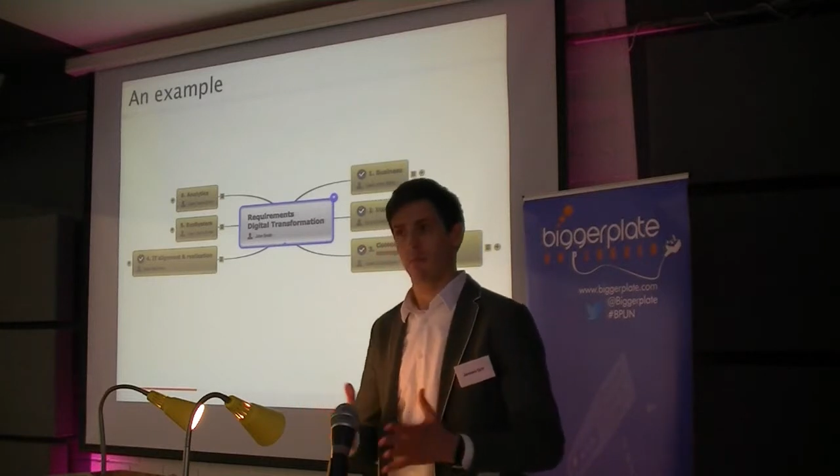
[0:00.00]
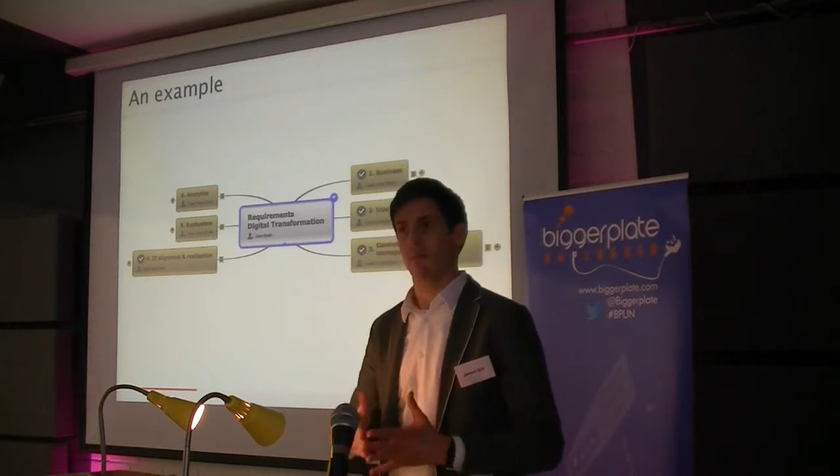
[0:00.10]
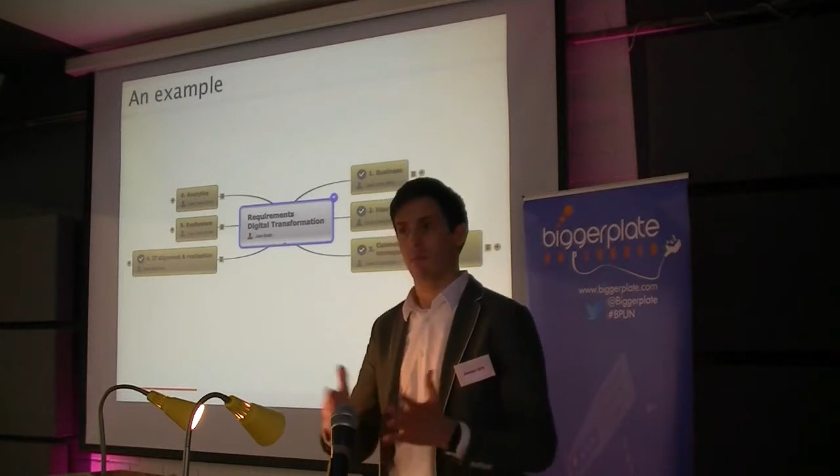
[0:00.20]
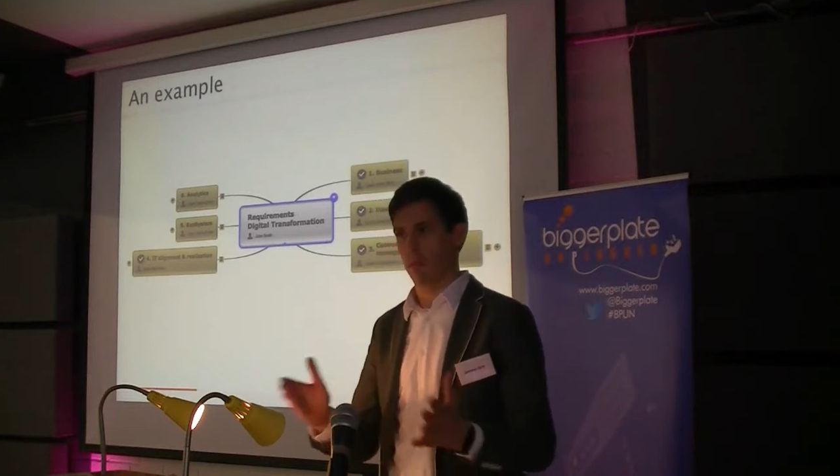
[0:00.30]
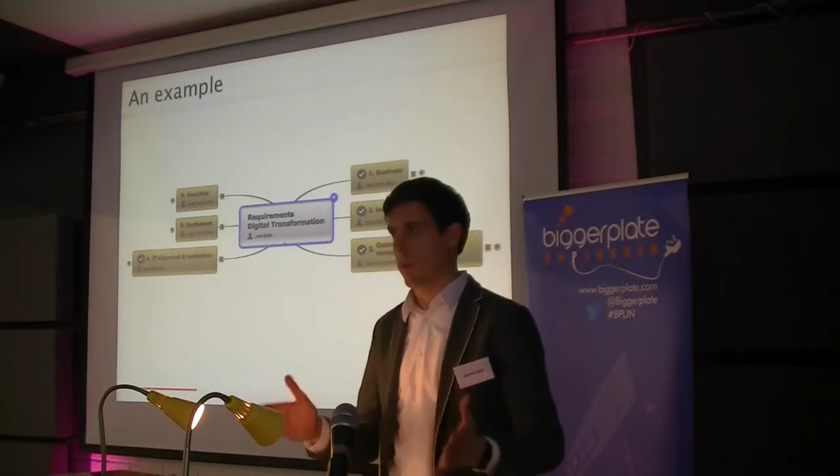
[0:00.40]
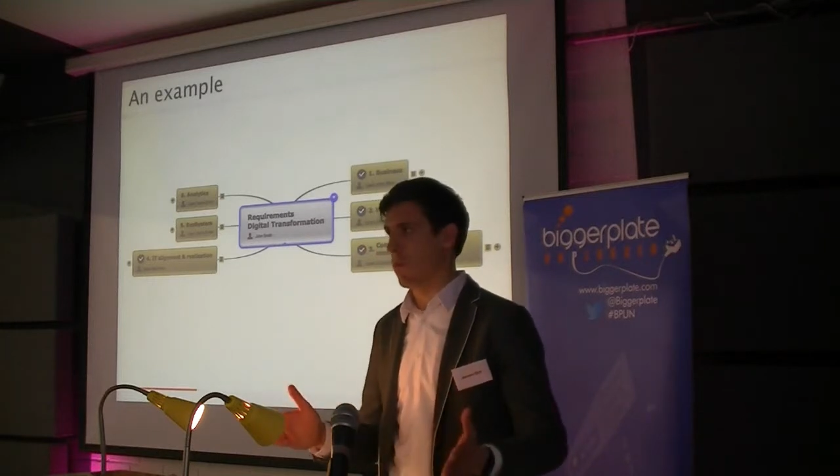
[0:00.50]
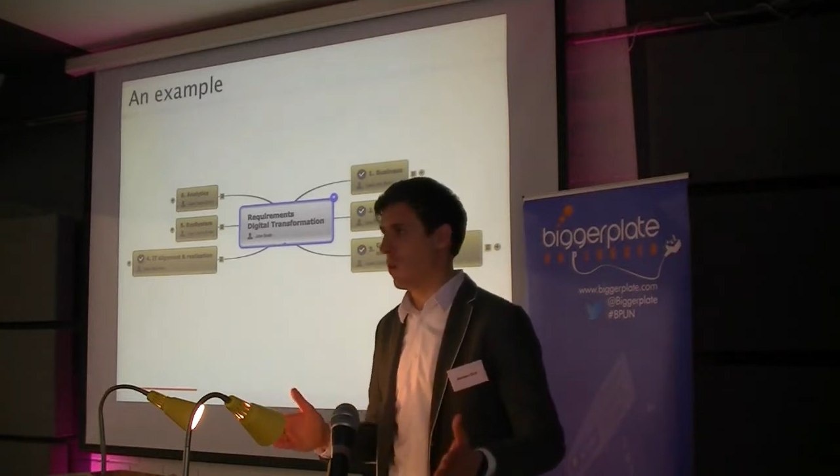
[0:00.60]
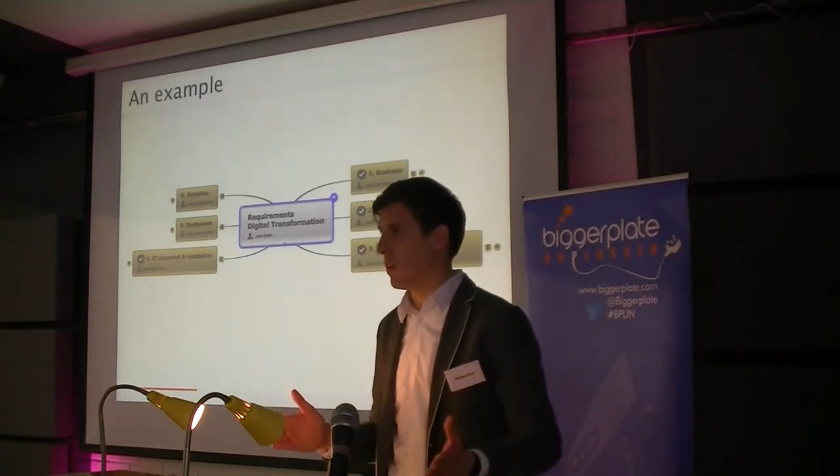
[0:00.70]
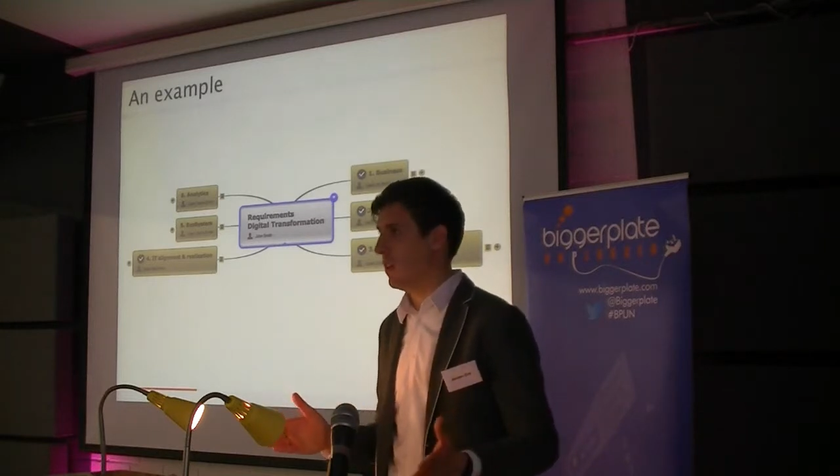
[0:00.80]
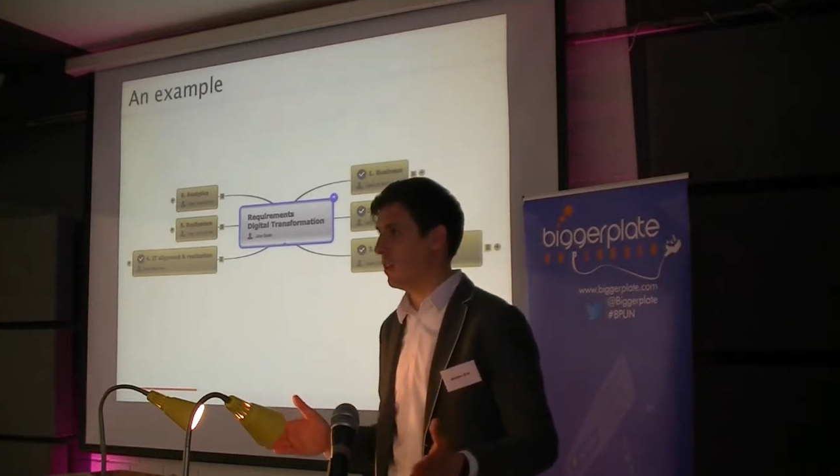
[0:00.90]
in this map,
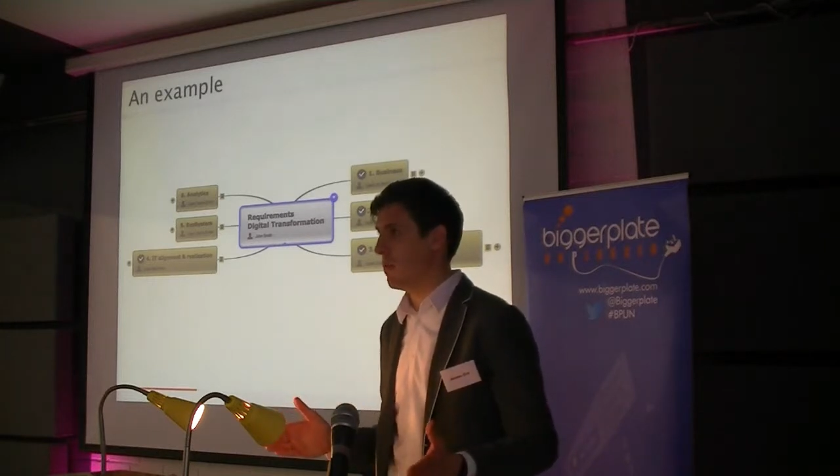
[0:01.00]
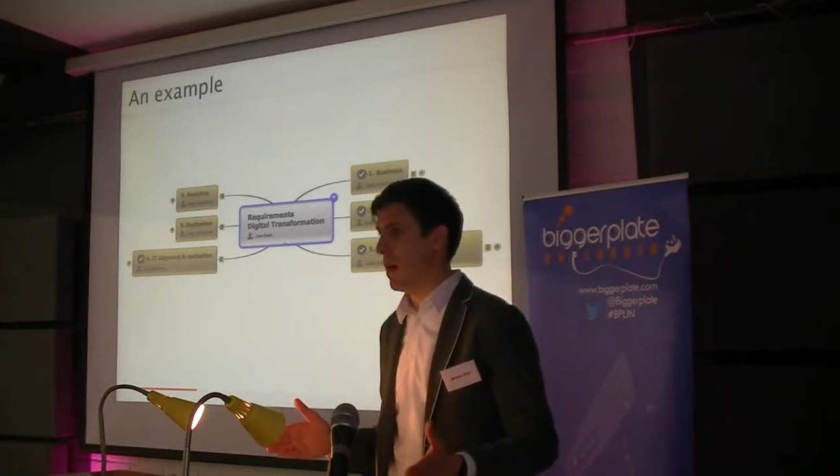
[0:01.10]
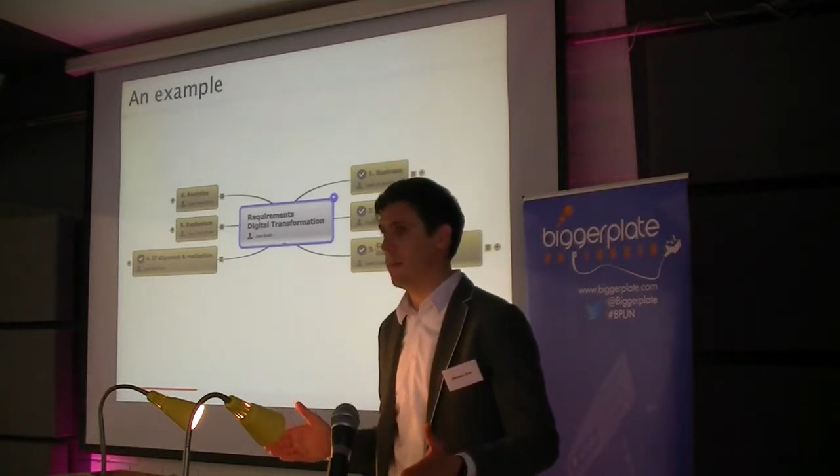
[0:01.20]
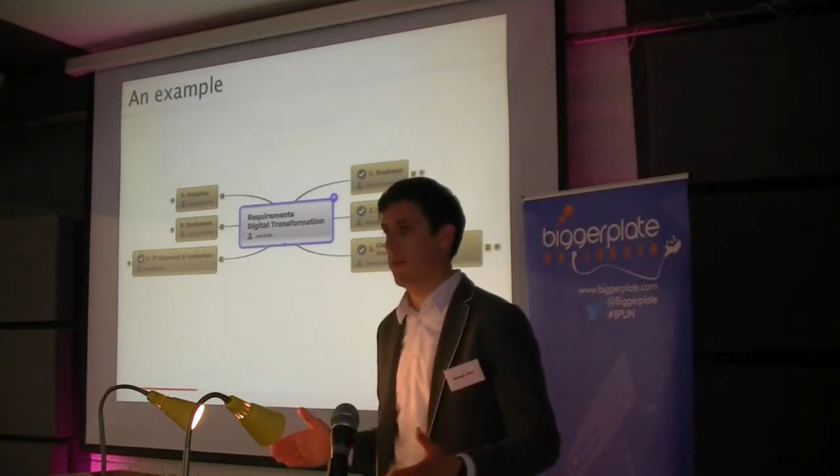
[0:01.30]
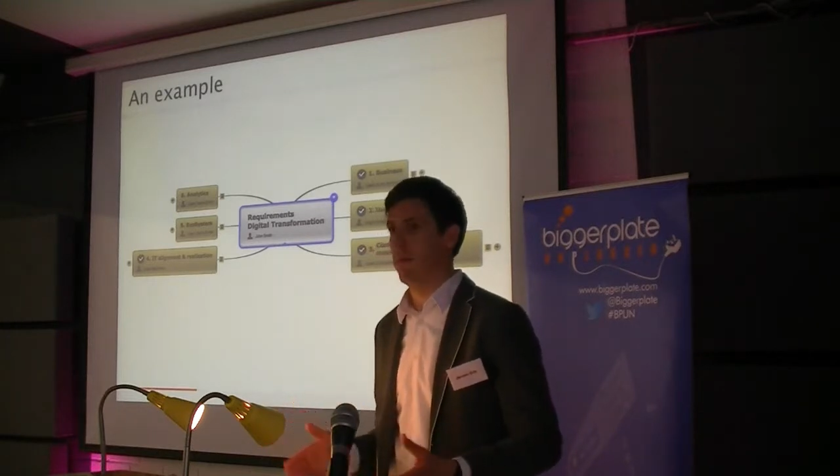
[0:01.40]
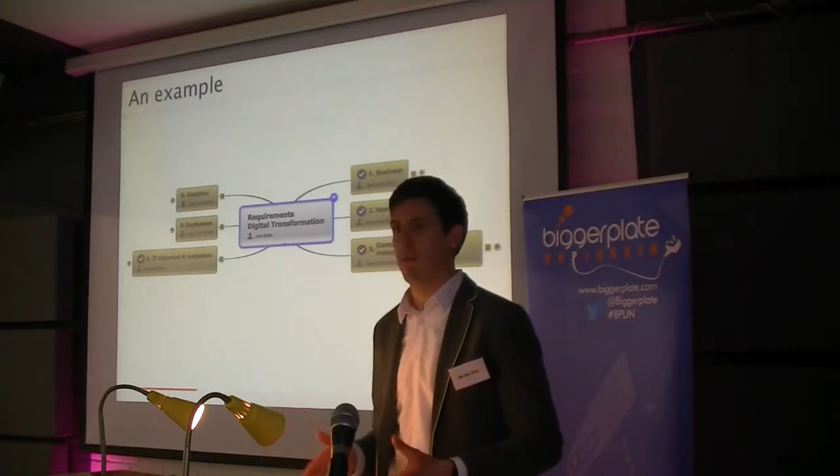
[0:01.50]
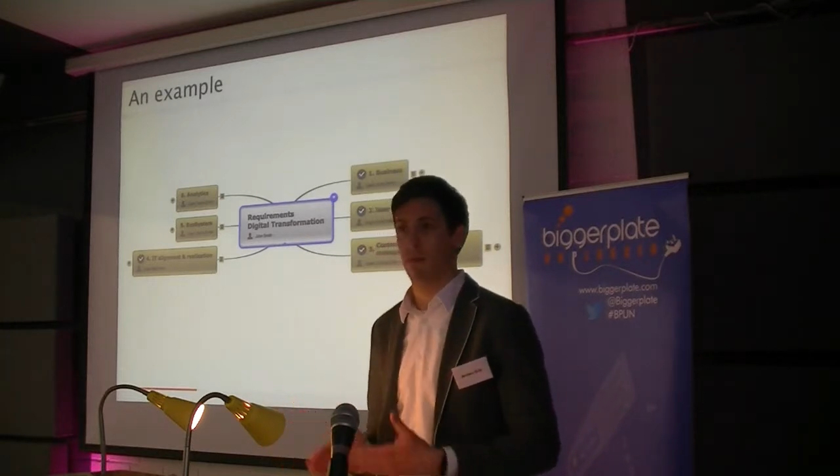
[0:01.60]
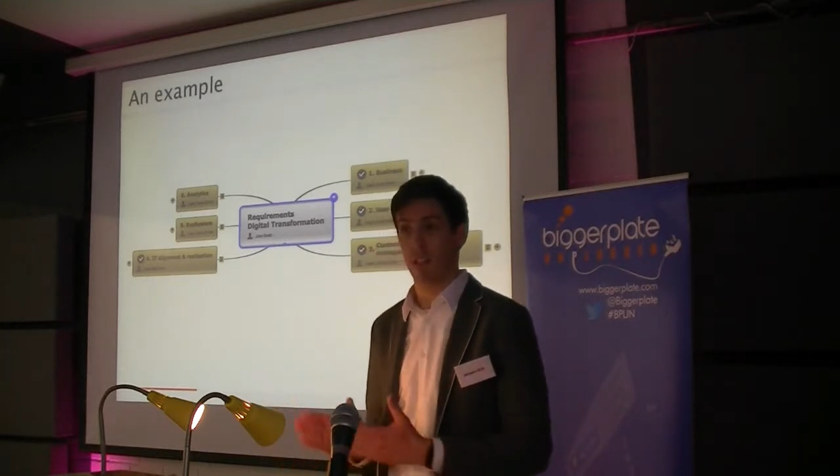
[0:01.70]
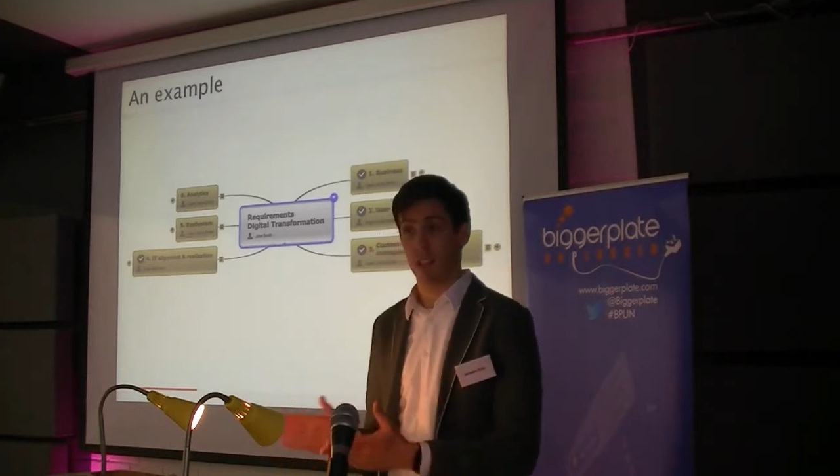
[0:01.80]
this is the legend,